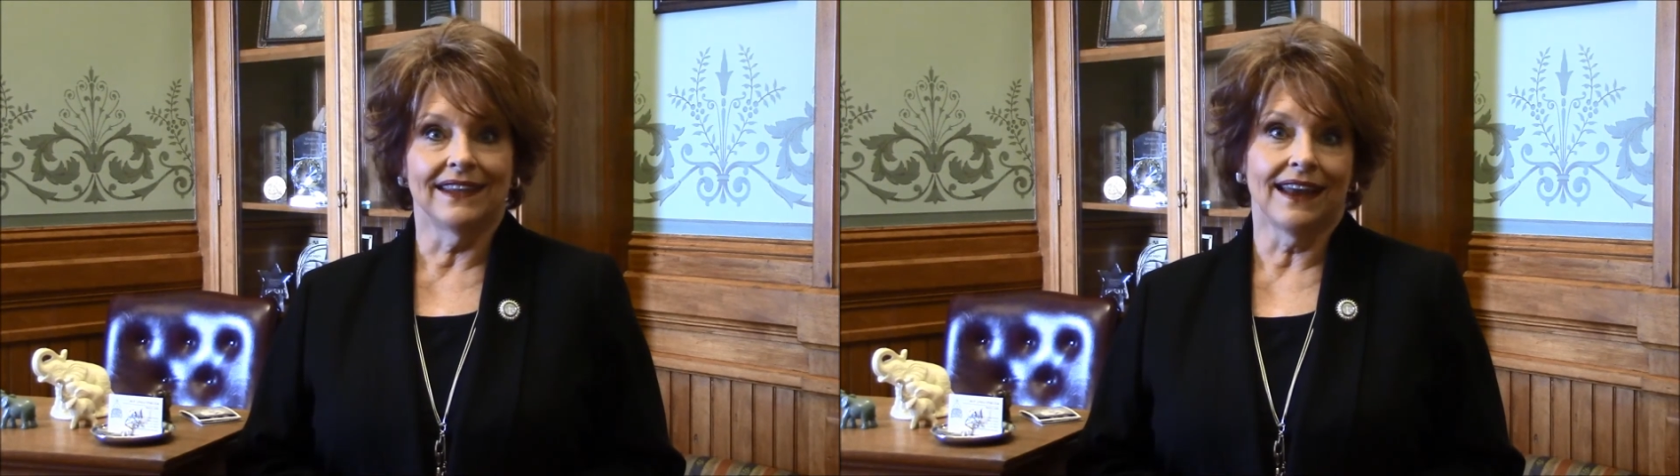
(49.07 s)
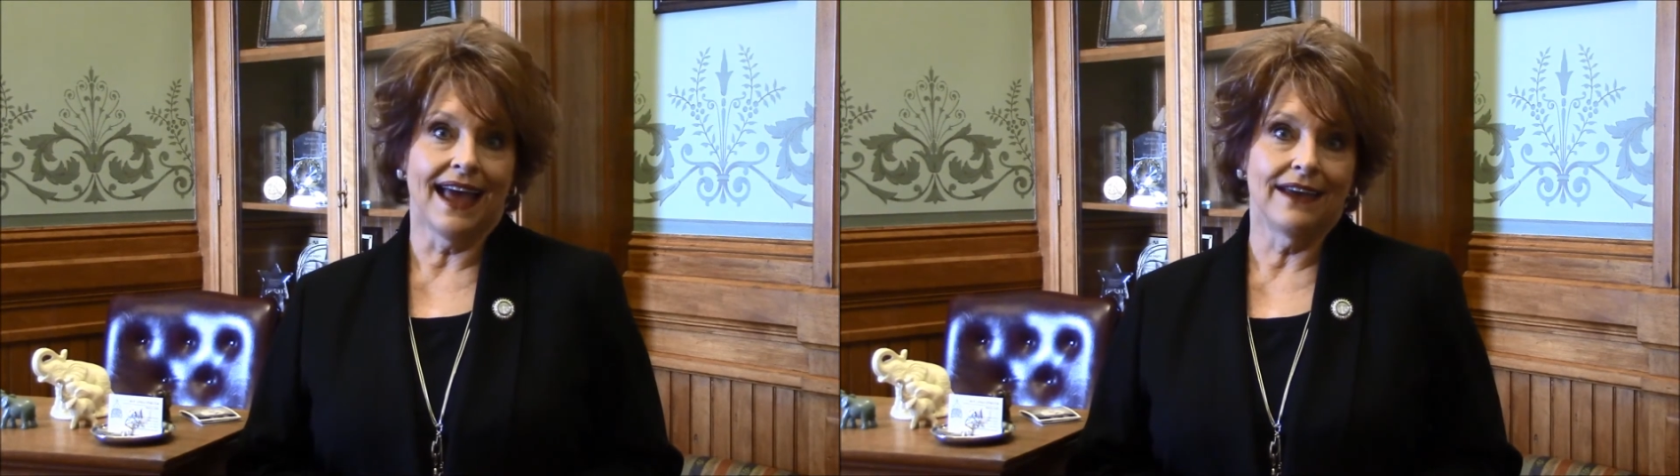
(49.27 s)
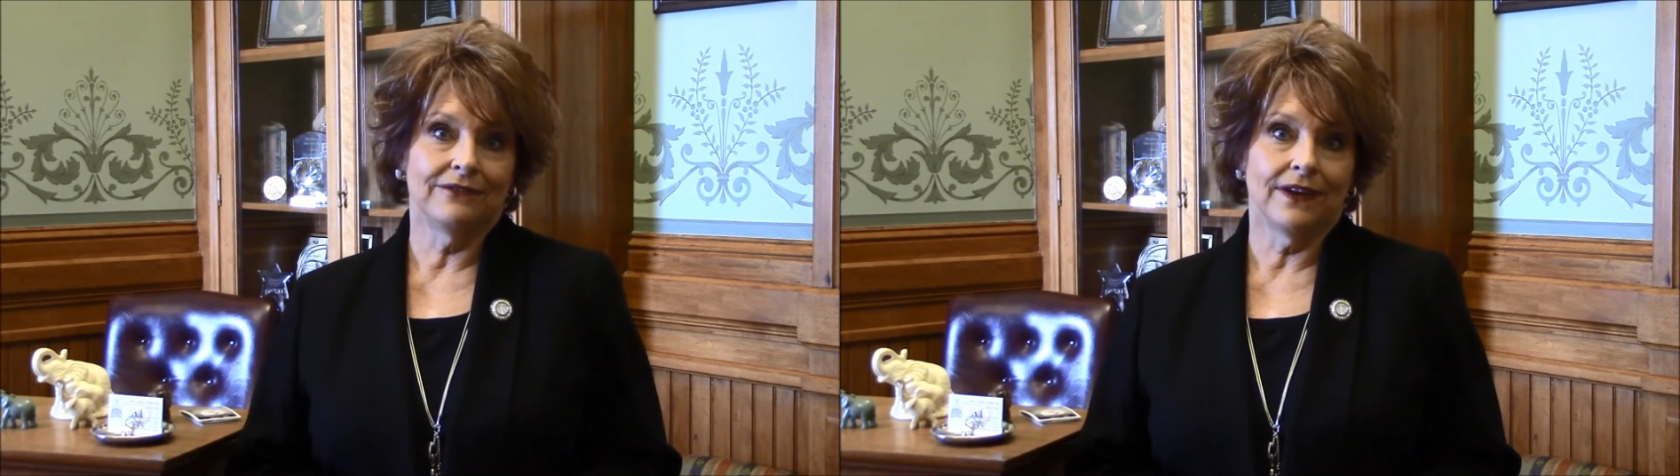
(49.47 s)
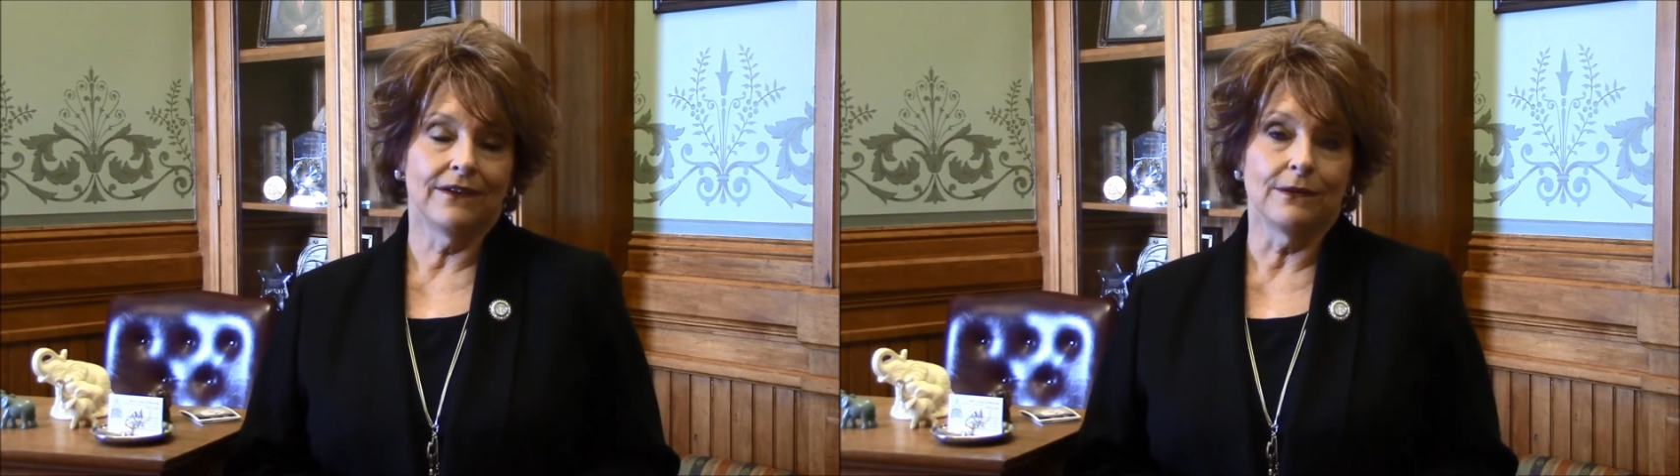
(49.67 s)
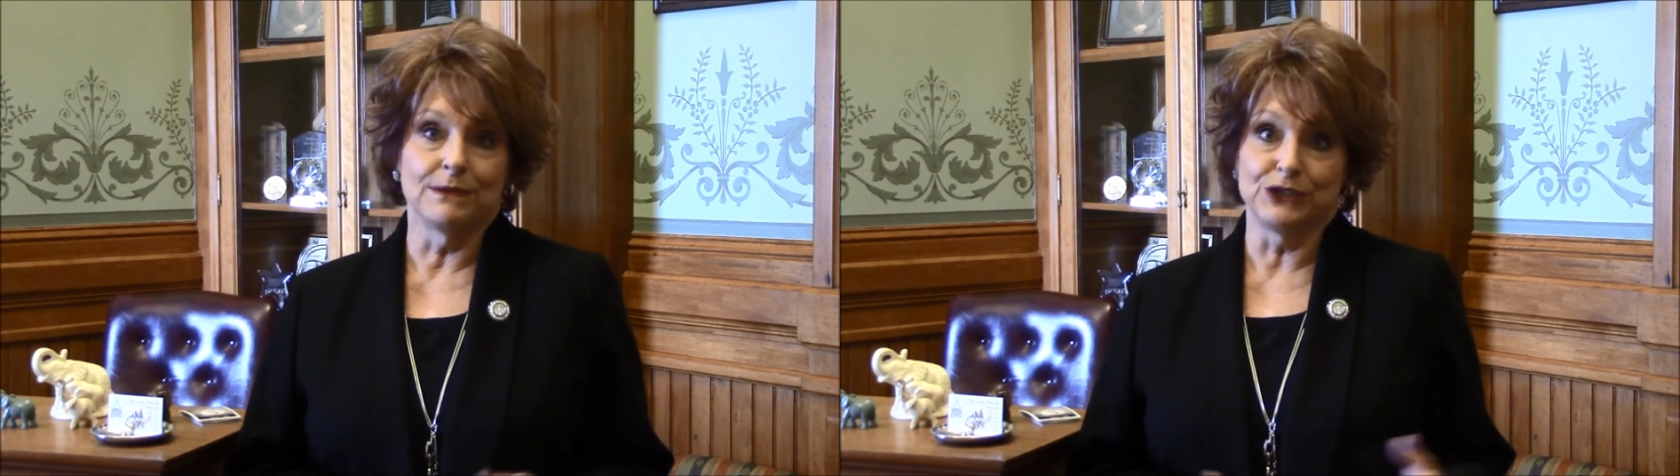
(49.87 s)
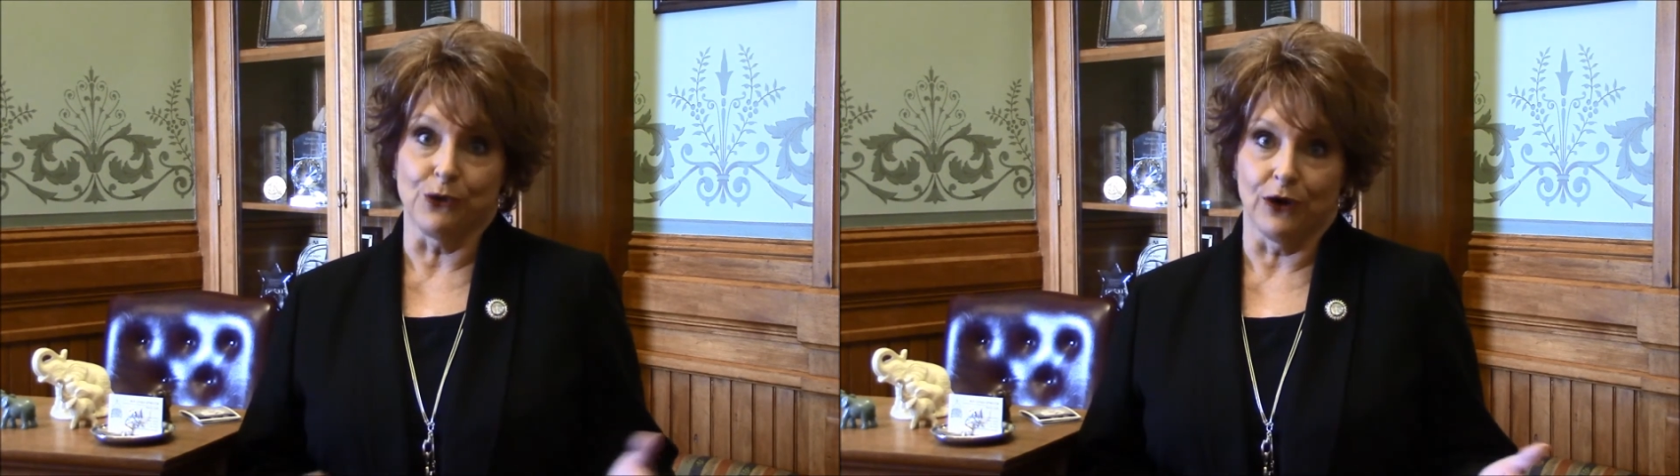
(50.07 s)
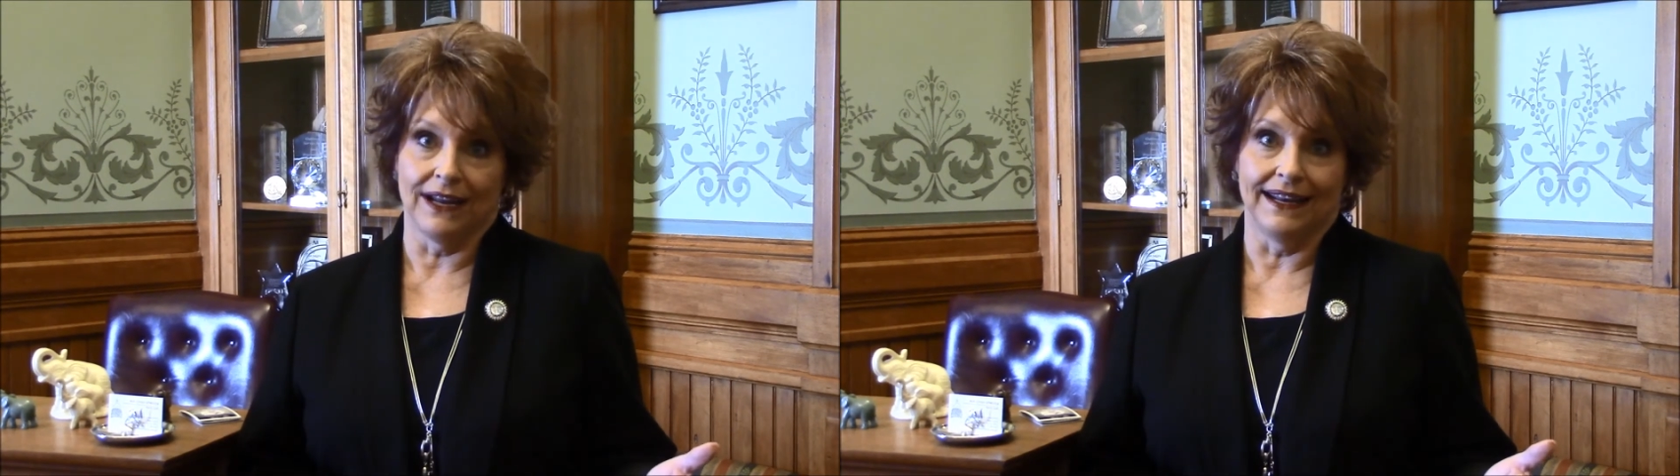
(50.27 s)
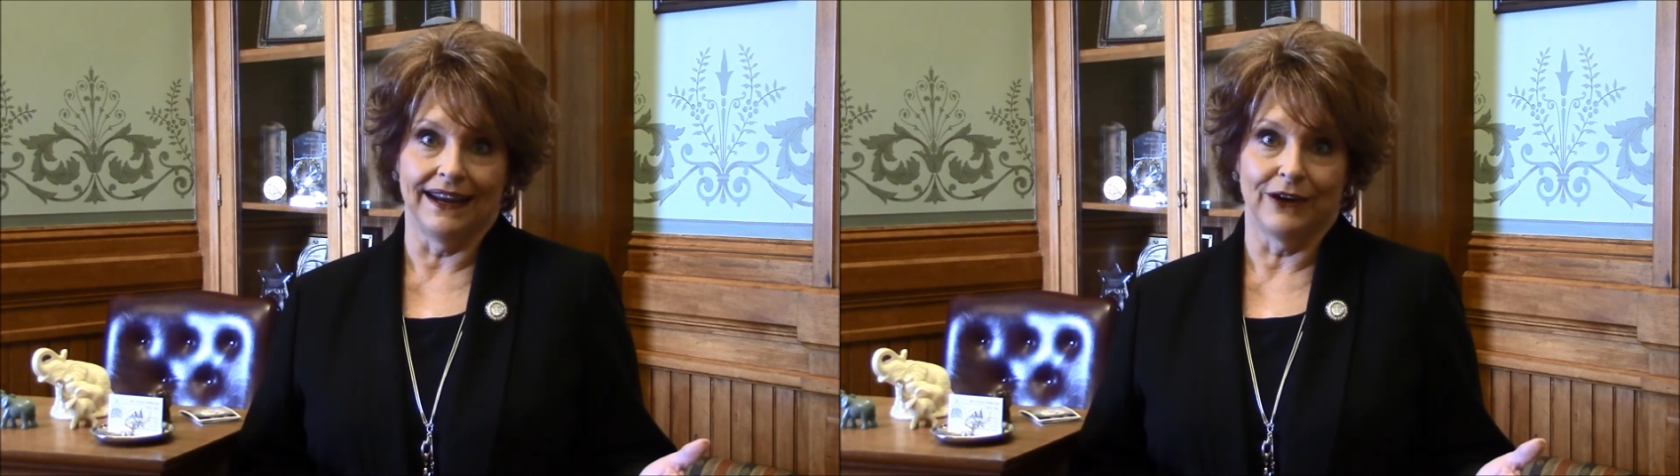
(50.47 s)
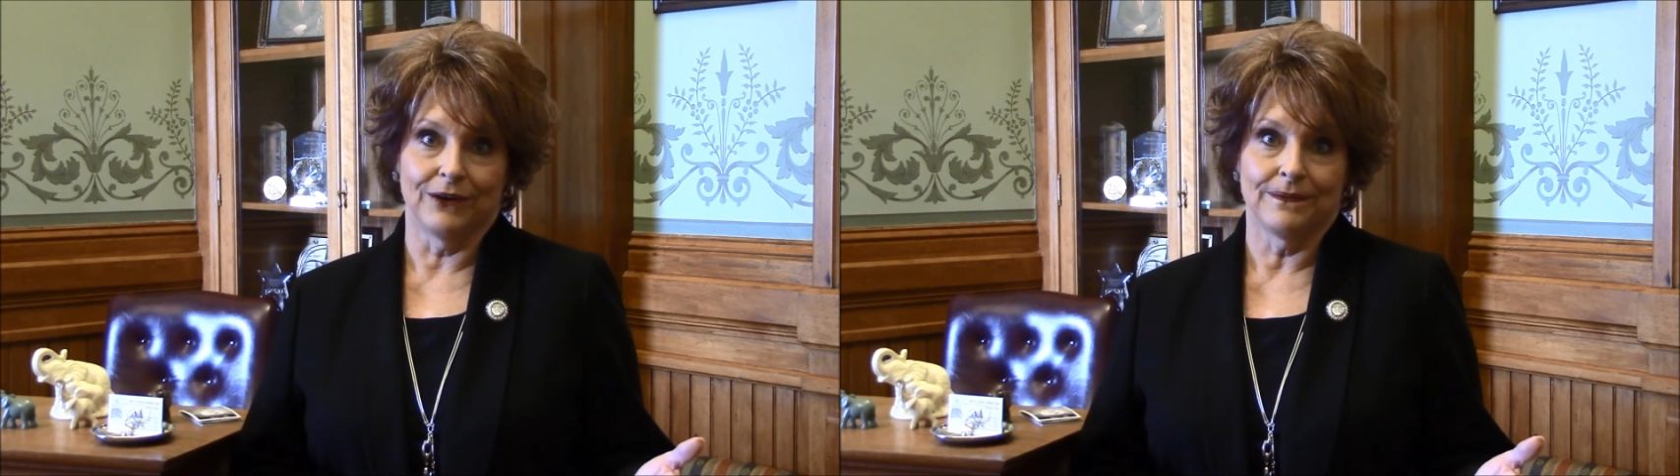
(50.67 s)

life of a majority leader.